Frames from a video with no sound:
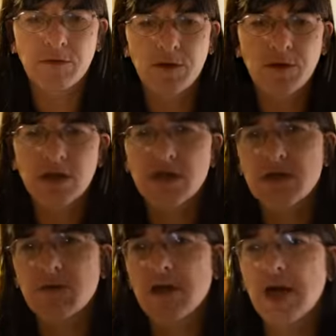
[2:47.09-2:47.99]
You look at
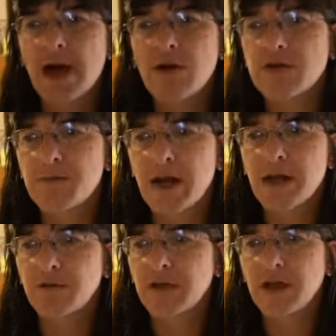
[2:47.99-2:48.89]
some of their how to
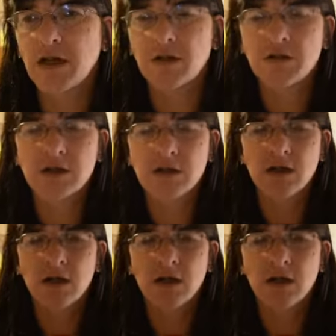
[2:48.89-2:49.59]
paint videos,